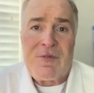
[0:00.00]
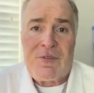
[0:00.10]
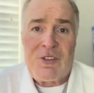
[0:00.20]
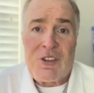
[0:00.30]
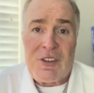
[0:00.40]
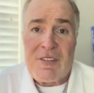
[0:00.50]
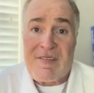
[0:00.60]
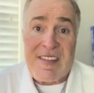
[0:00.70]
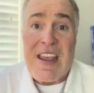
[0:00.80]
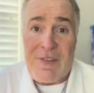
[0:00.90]

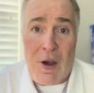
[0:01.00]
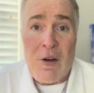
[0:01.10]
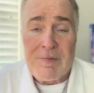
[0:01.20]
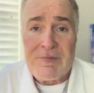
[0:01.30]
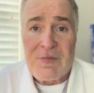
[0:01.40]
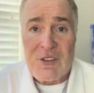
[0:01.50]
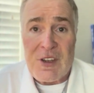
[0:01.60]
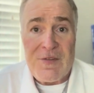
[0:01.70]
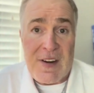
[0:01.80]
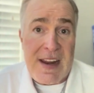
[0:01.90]
CFO,
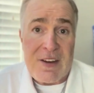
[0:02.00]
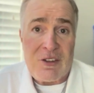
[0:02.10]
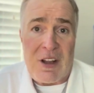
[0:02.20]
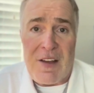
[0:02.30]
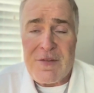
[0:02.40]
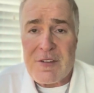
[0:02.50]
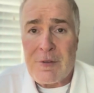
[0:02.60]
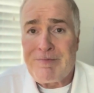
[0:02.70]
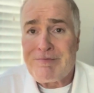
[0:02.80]
Chief Financial Officer,